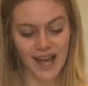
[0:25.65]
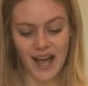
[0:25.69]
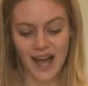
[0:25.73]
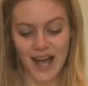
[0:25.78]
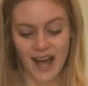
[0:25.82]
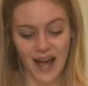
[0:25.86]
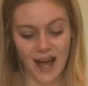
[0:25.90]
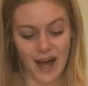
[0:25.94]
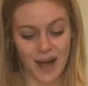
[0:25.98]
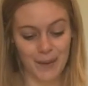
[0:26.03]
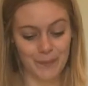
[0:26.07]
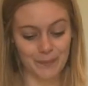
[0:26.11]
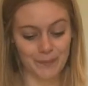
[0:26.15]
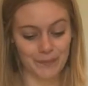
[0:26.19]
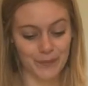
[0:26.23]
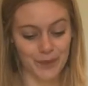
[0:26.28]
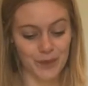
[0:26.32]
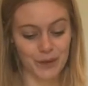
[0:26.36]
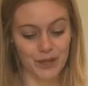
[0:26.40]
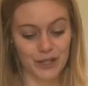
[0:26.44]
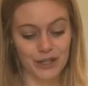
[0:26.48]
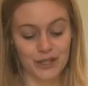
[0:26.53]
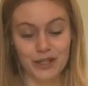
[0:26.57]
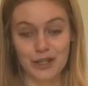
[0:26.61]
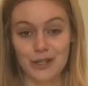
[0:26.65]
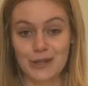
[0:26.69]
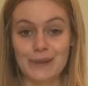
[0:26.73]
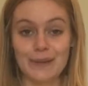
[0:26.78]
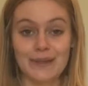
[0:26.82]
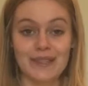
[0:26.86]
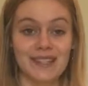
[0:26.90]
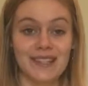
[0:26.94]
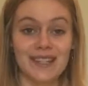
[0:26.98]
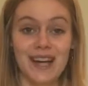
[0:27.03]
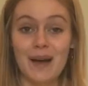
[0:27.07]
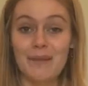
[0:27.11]
You could
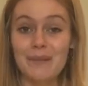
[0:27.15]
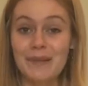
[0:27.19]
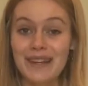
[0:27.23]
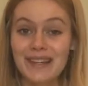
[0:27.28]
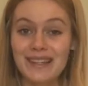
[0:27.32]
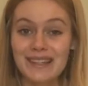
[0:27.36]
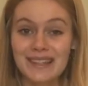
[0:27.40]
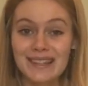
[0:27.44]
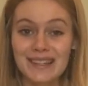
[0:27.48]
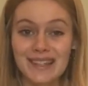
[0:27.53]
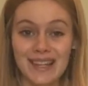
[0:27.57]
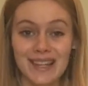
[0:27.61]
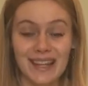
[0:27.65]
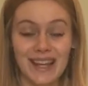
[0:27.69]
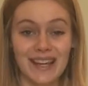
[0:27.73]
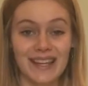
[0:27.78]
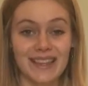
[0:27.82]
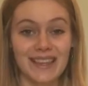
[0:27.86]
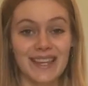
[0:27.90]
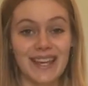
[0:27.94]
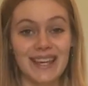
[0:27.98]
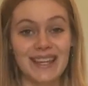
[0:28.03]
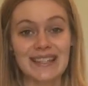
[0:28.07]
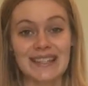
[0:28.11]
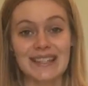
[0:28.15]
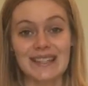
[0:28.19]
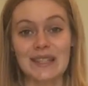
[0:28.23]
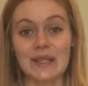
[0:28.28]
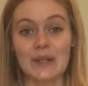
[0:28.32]
use gummies like this,